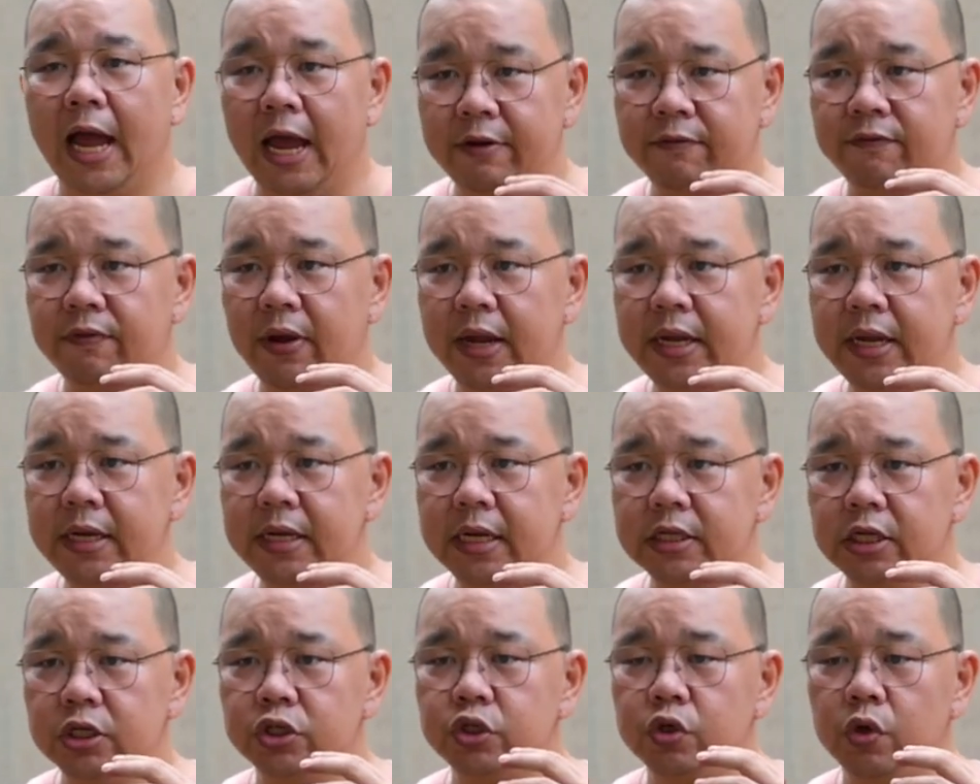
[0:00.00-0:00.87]
I find
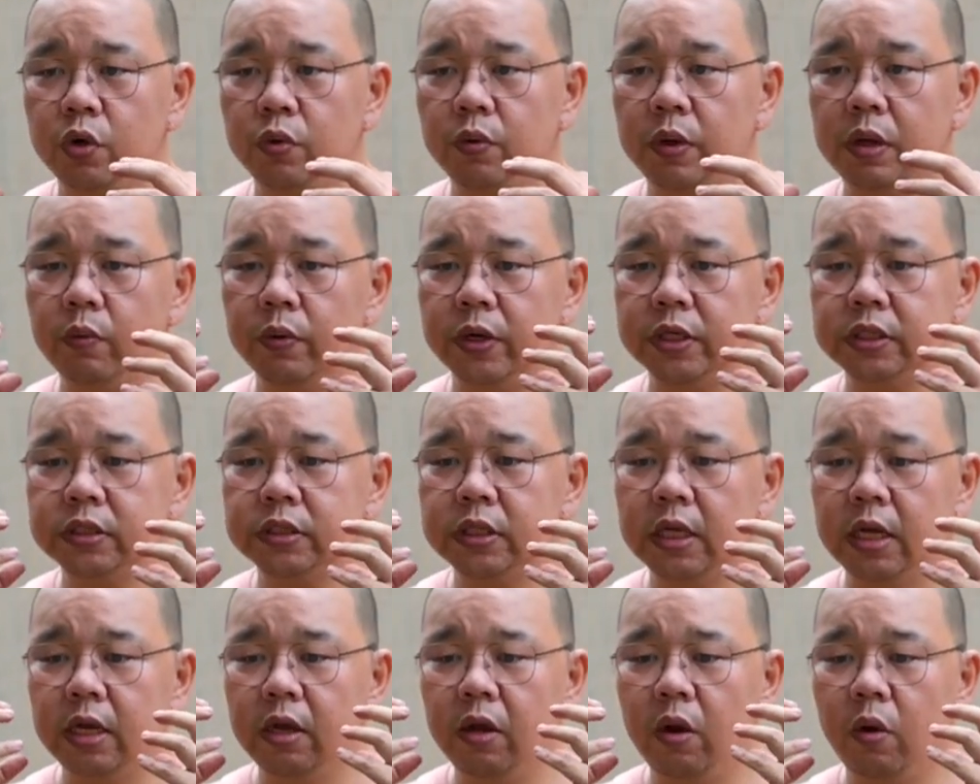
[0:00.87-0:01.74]
that the Shoei
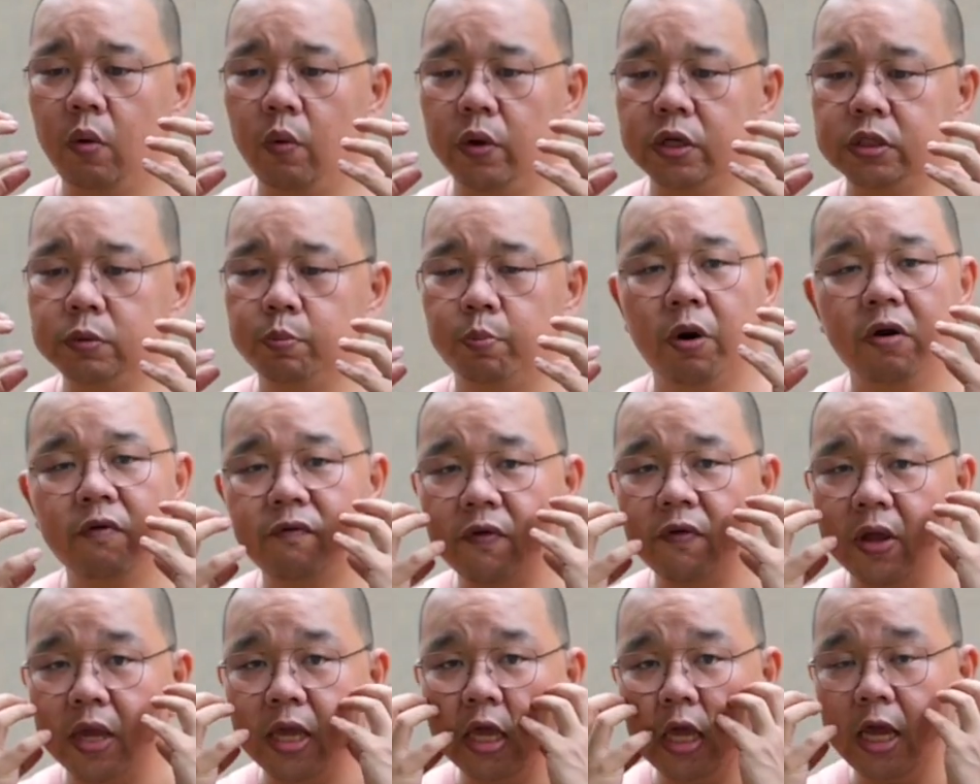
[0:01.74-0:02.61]
was
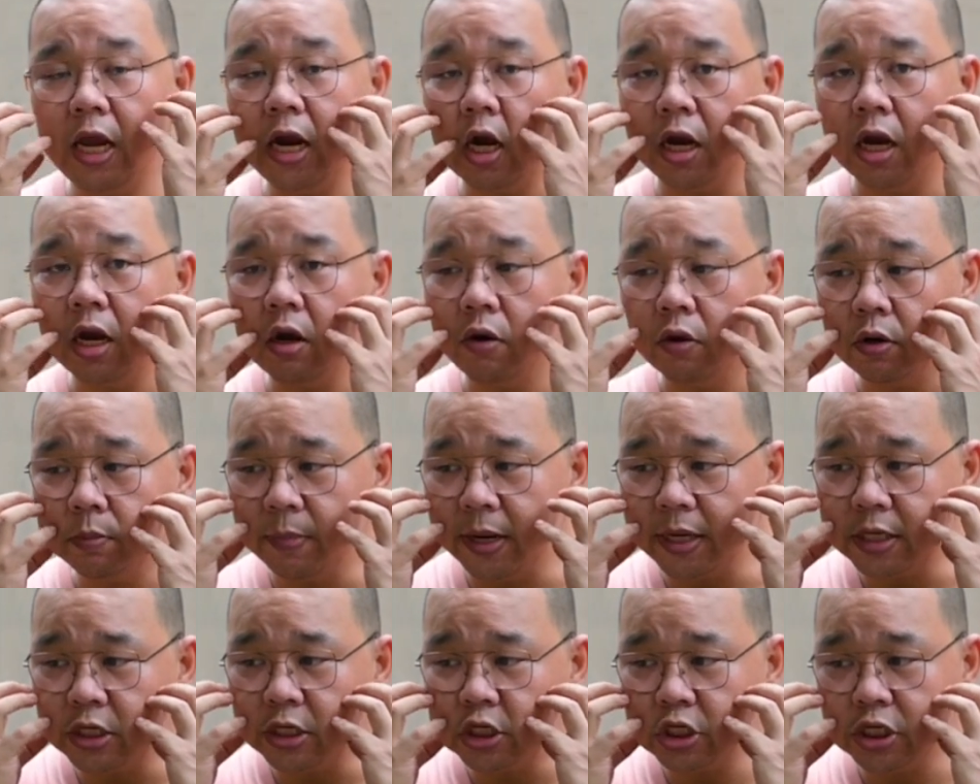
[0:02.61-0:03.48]
perfect here on
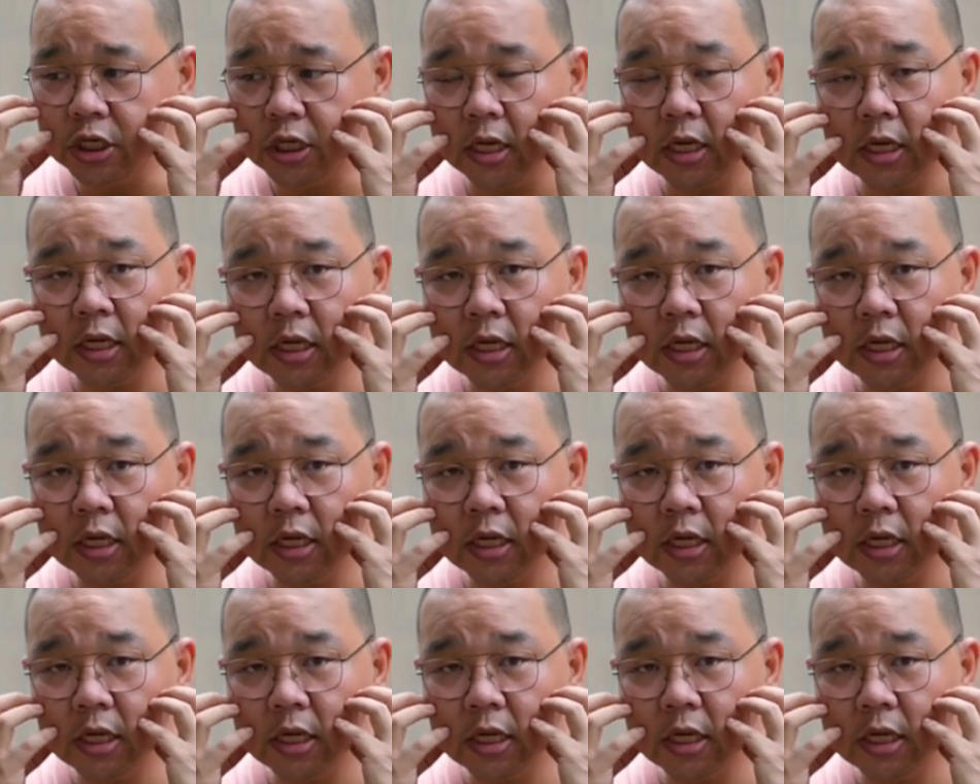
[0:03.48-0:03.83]
my cheek